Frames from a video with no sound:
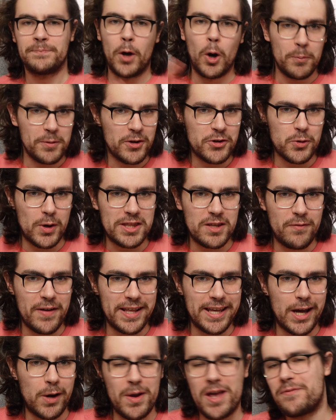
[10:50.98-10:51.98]
Hope you enjoyed the
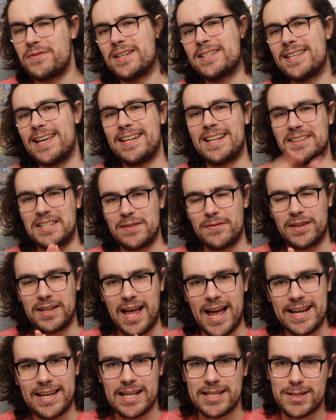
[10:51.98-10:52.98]
video. If you did, leave a
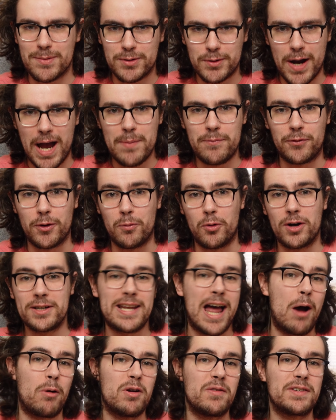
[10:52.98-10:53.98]
like and subscribe for more
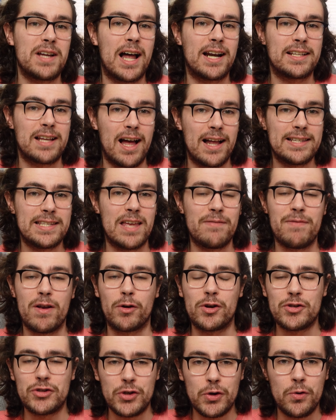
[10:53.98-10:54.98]
Tower of God content
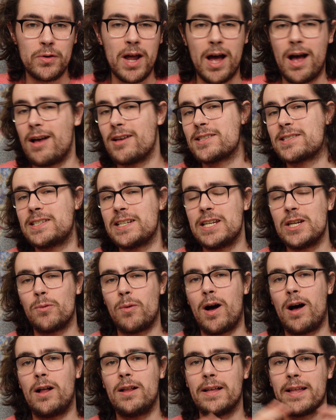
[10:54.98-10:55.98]
very soon. I'll see you
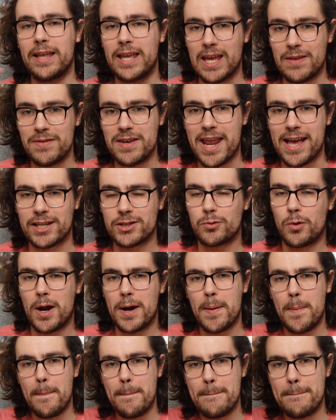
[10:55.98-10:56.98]
all in the next one.